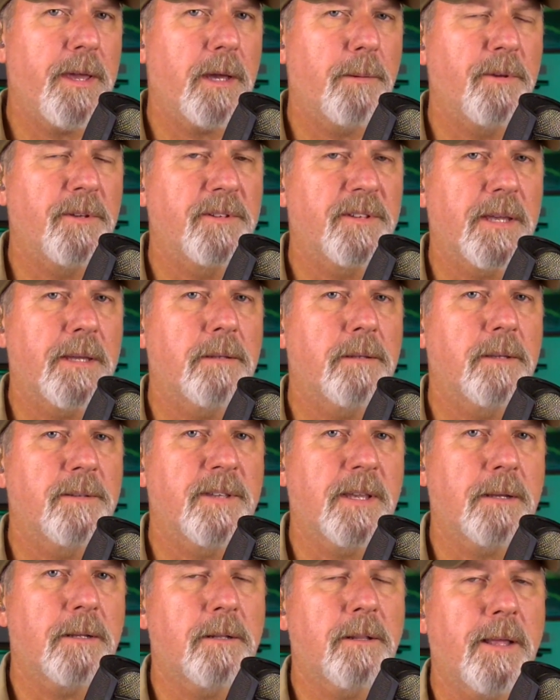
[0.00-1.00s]
I mean, is
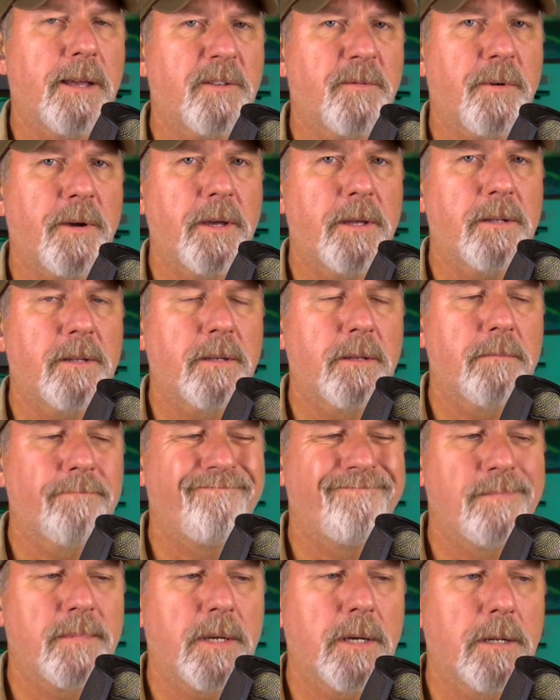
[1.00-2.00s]
that classified
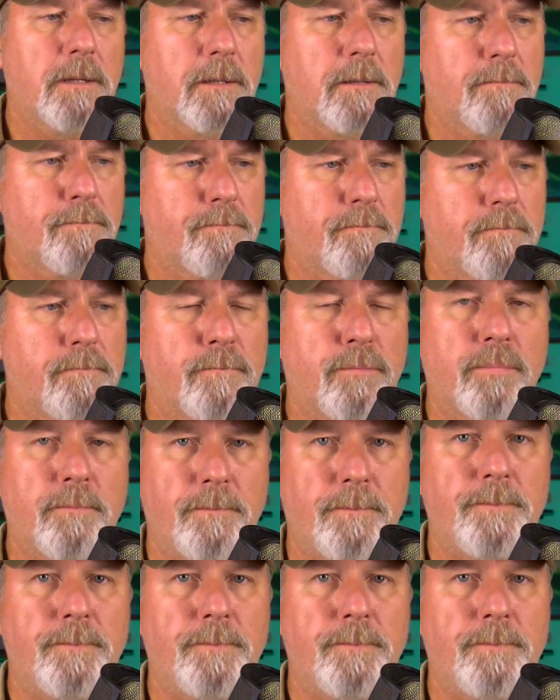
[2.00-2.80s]
kind of a little?